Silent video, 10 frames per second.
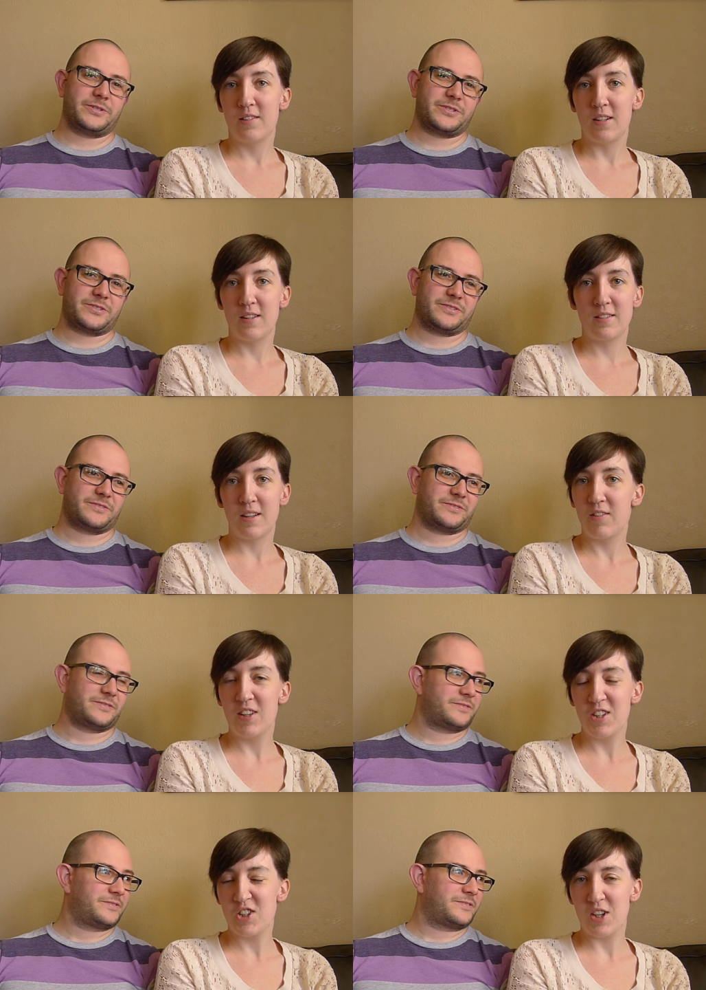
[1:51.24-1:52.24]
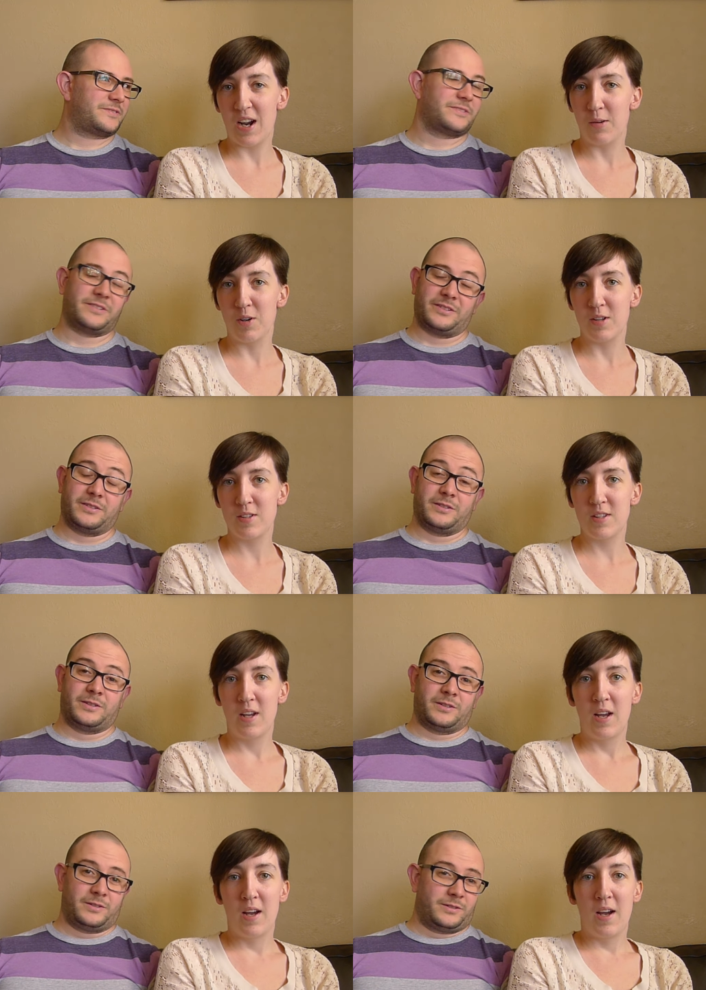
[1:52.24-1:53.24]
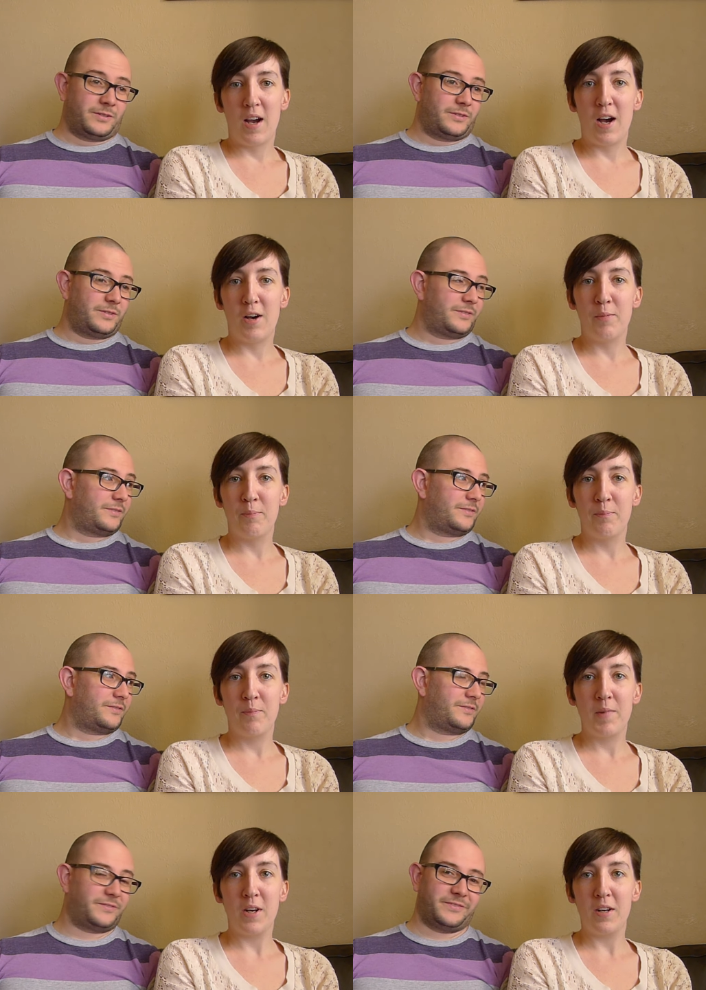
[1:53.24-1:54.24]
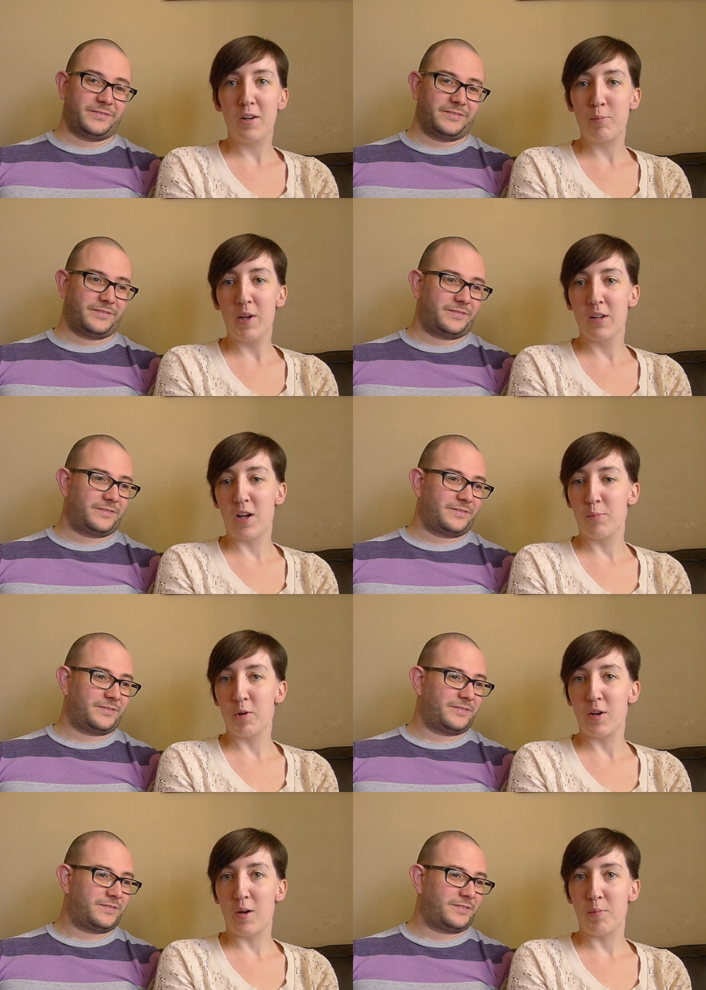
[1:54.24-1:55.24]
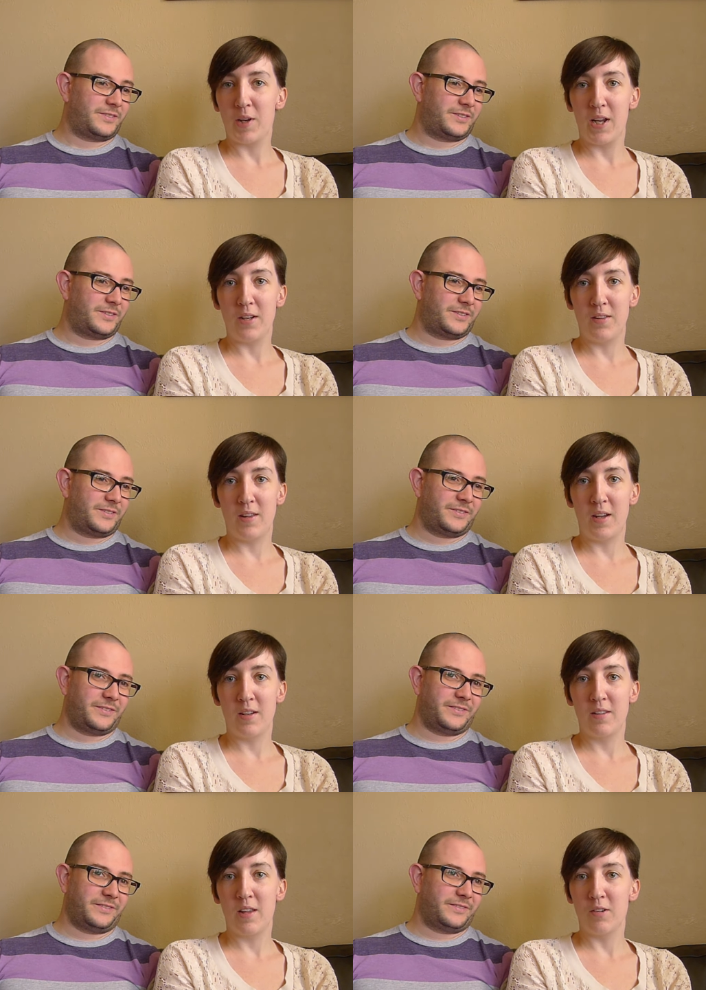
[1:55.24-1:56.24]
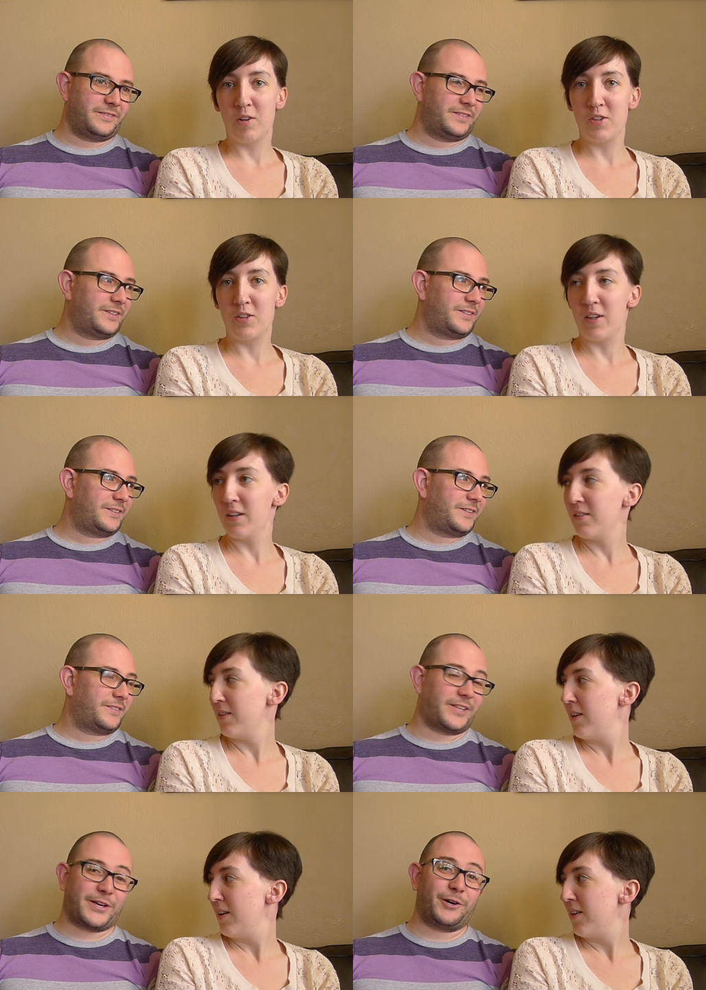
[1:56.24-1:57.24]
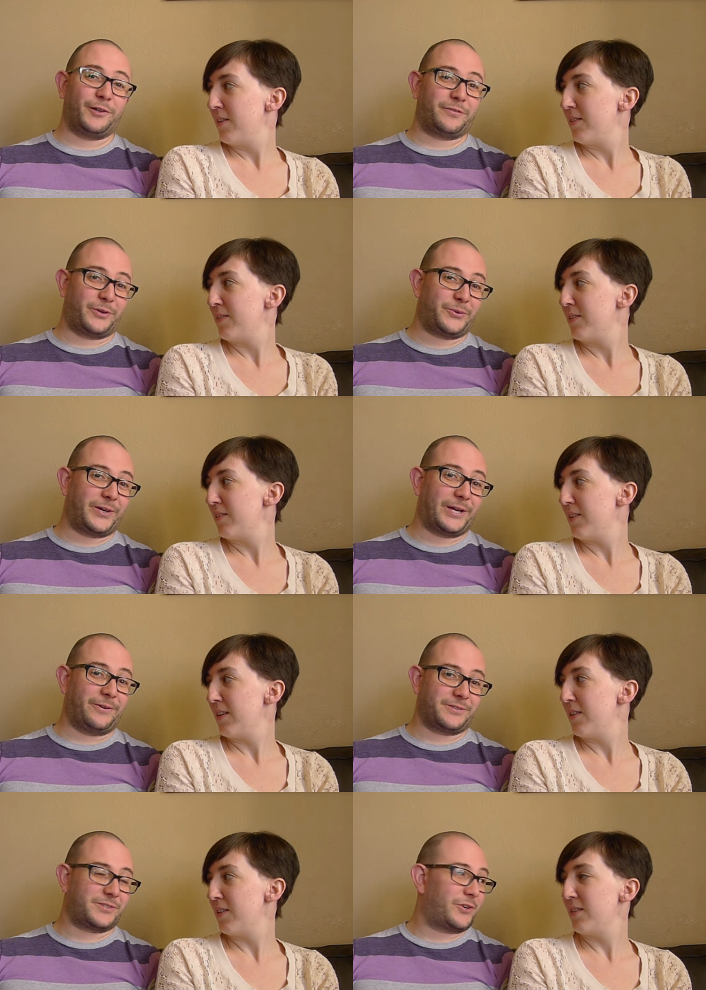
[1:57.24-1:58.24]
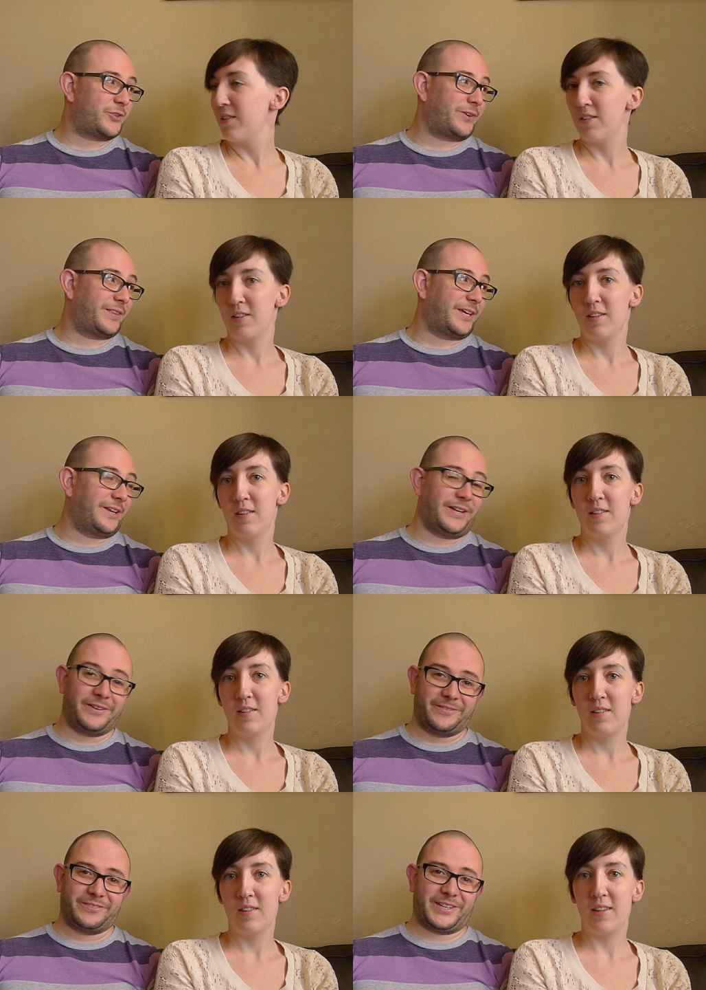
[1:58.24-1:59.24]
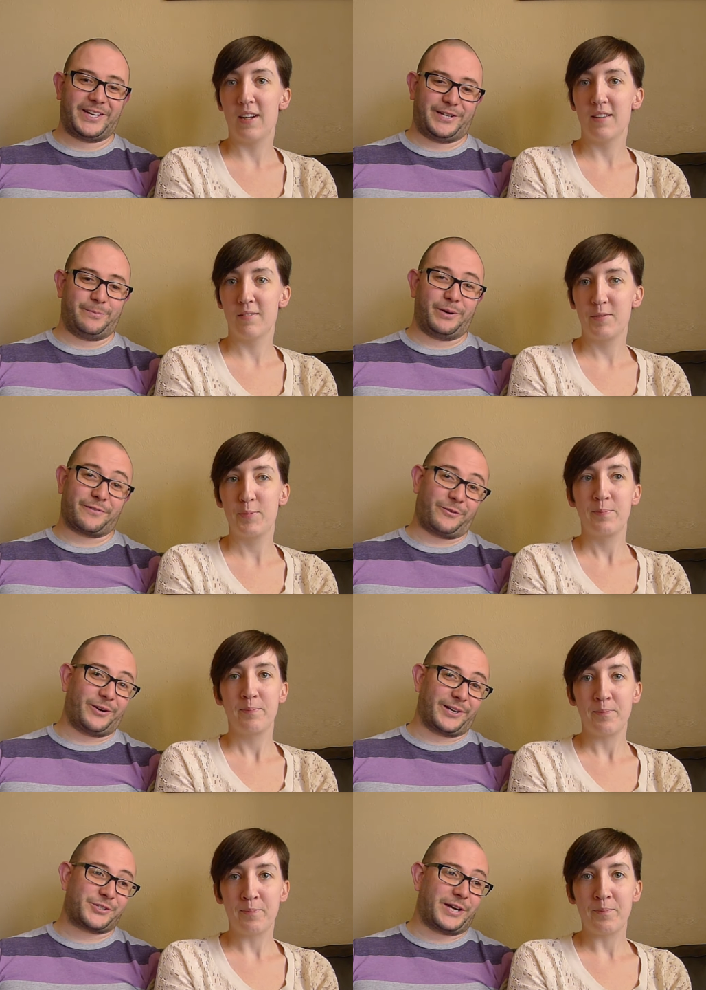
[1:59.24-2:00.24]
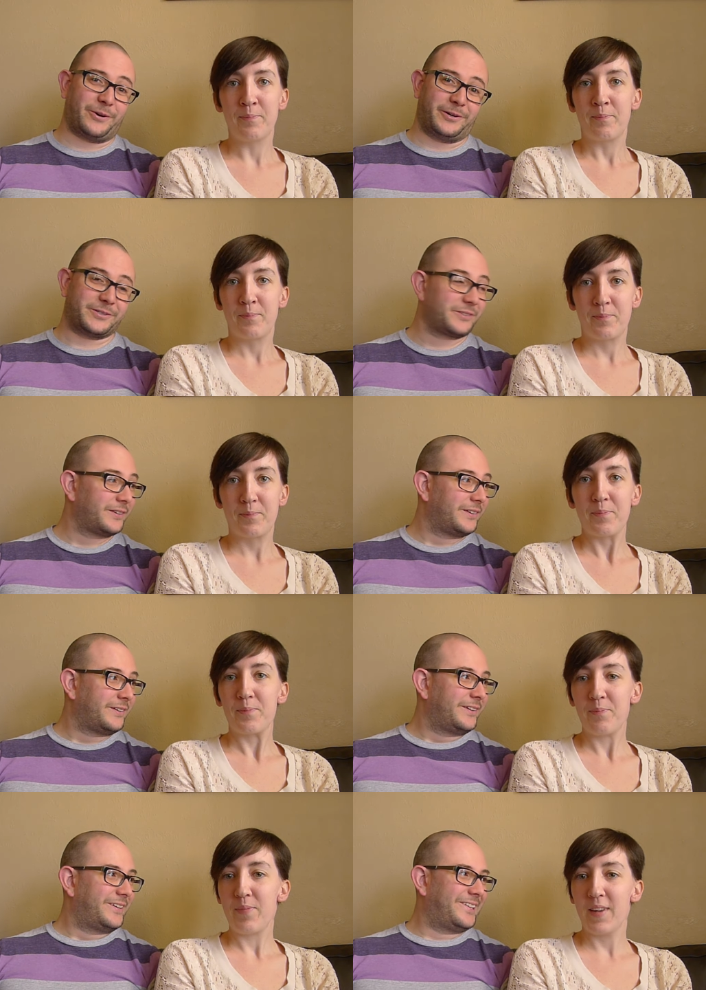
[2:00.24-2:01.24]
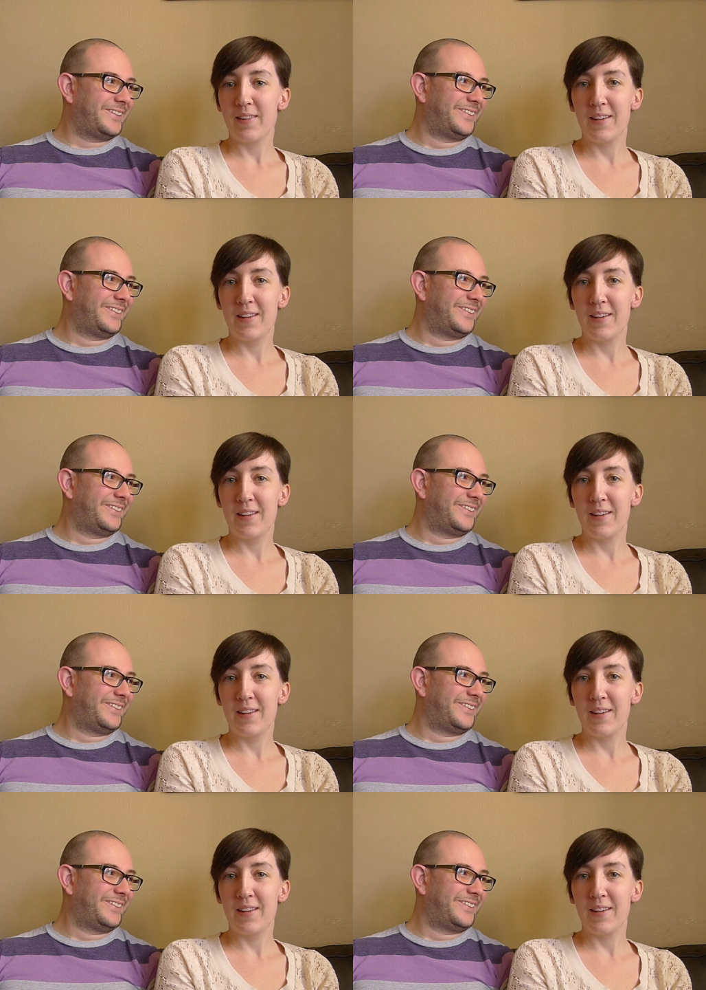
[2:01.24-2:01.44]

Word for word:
Speaker 1: Se seven ish hours. Um, it ended up being a lot more complicated than they originally.
Speaker 2: They called for three hours of surgery that day. They yeah. had to book four extra hours.
Speaker 1: I